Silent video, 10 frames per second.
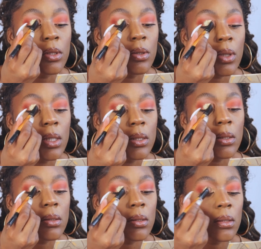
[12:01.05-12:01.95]
to do
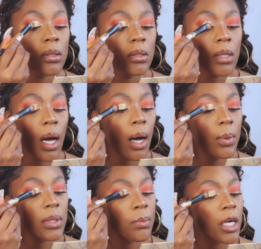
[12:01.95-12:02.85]
cause I
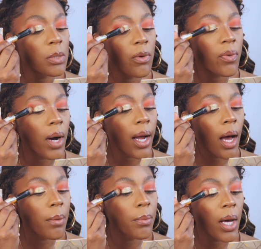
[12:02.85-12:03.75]
was a mess before I
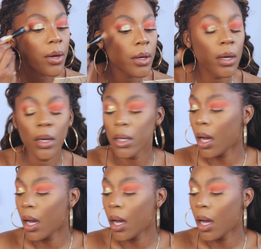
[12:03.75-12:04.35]
gotten better.